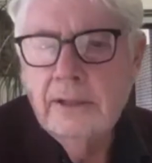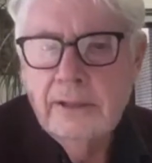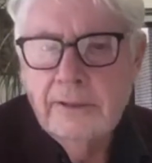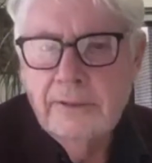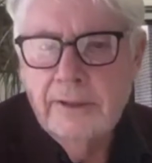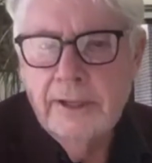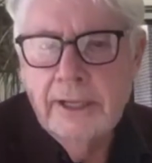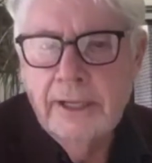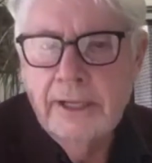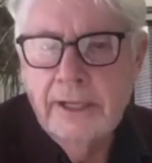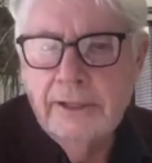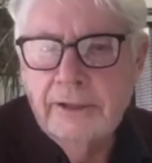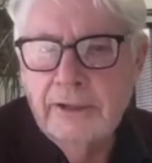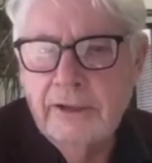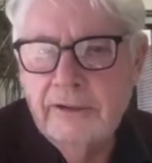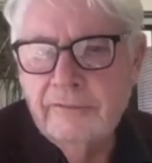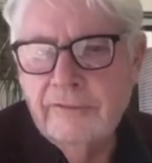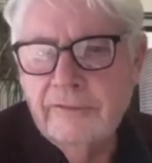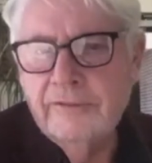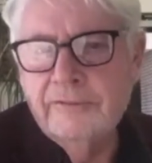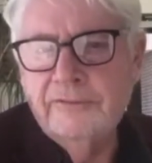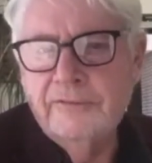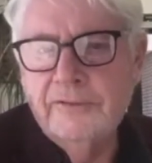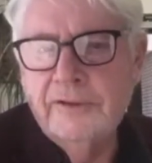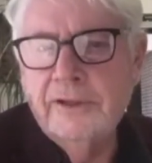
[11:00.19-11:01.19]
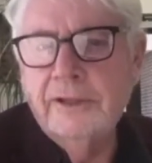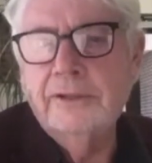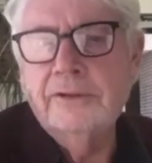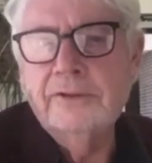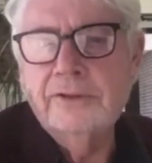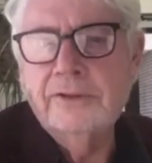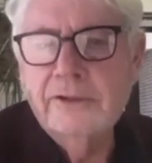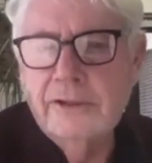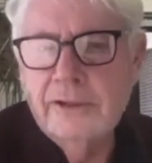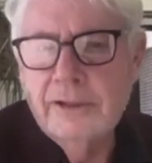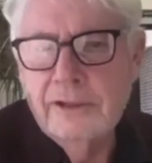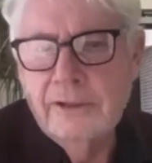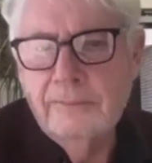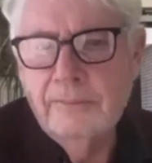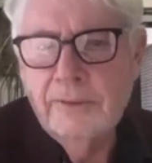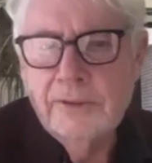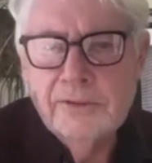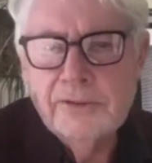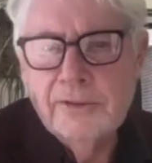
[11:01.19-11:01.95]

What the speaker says: they're hanging over the fence, Mr.